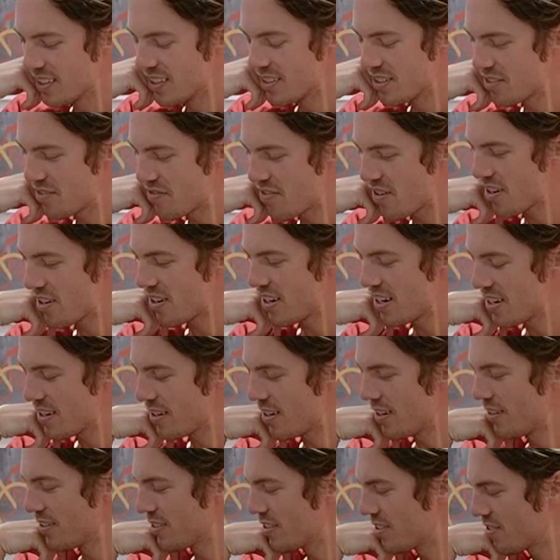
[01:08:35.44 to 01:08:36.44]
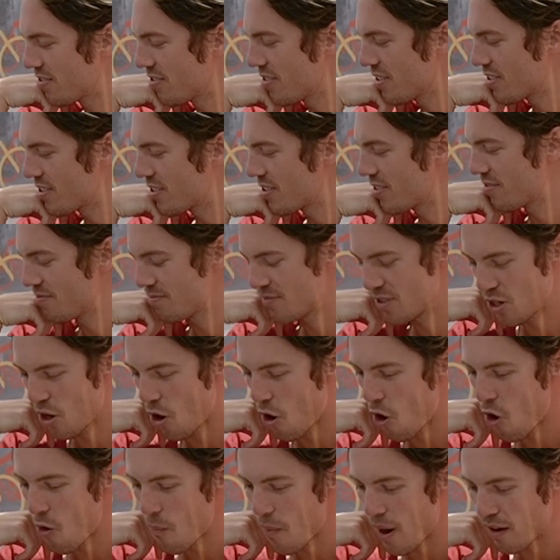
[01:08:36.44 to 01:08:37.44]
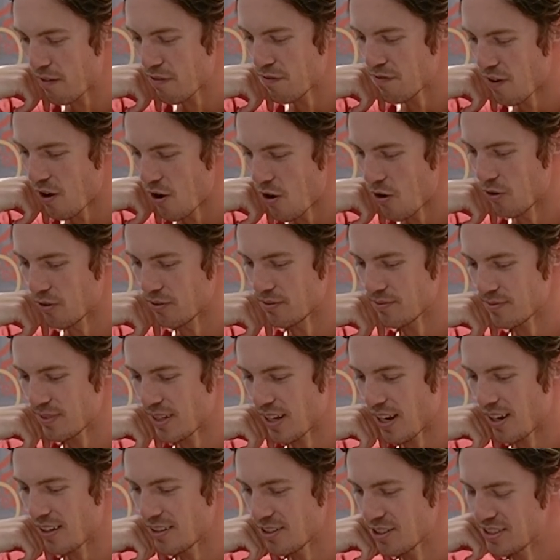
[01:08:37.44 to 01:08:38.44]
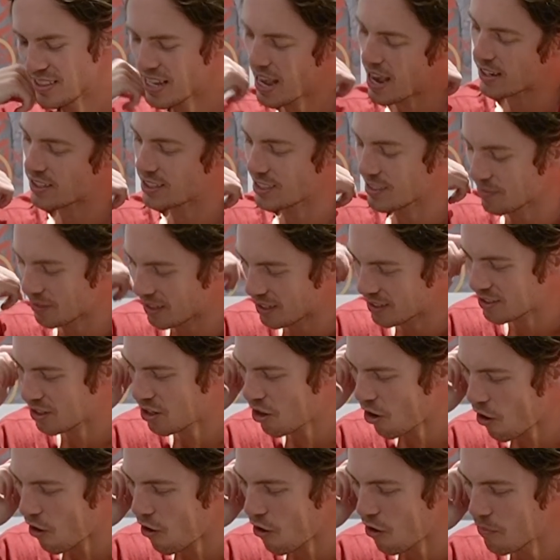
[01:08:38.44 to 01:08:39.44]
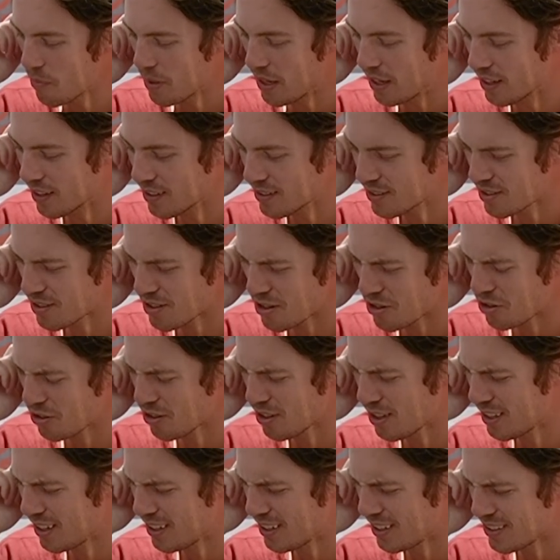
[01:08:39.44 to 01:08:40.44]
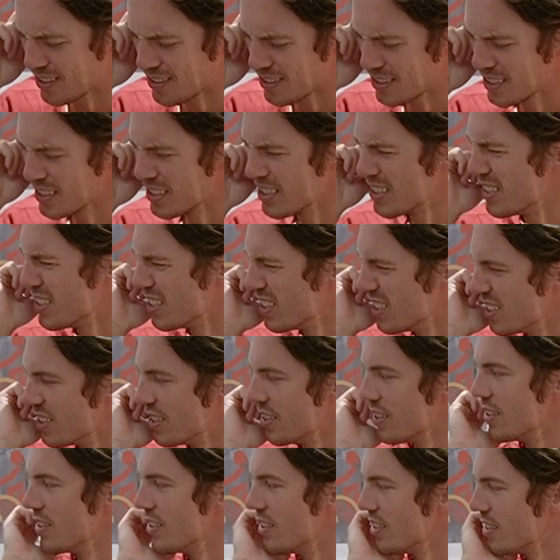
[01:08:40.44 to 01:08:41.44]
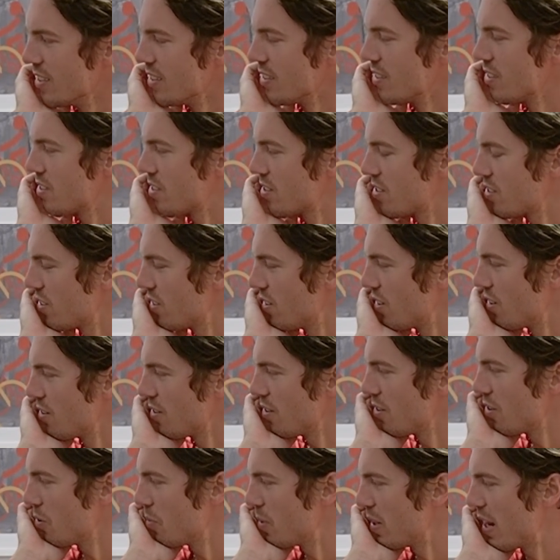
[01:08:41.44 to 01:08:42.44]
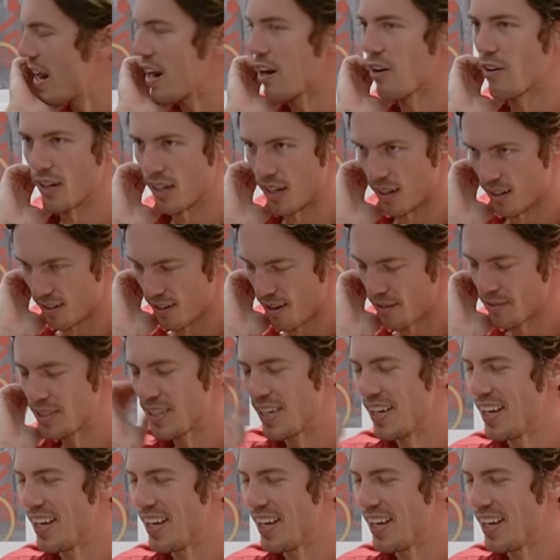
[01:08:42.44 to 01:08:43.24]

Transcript: it's very, you know, it's, it's call my phone. Okay. Just text me. To call me. It's a little, uh, you know, a little bit arrogant. I'm just